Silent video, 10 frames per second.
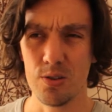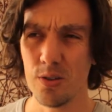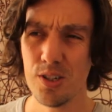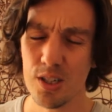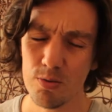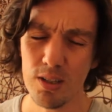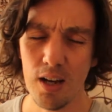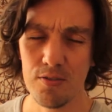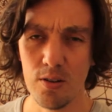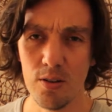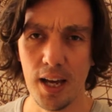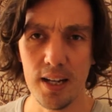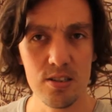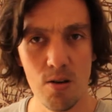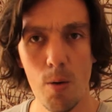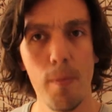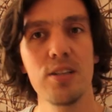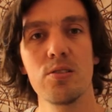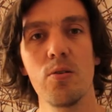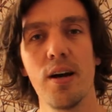So you just really have to look at it song by
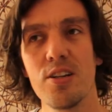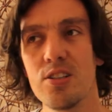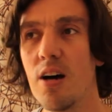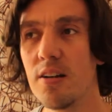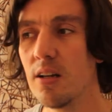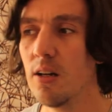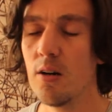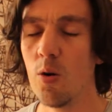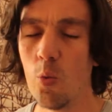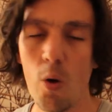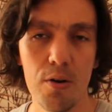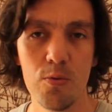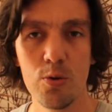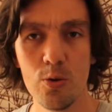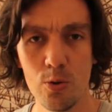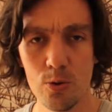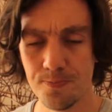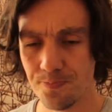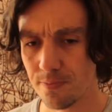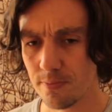song, and there's not one rule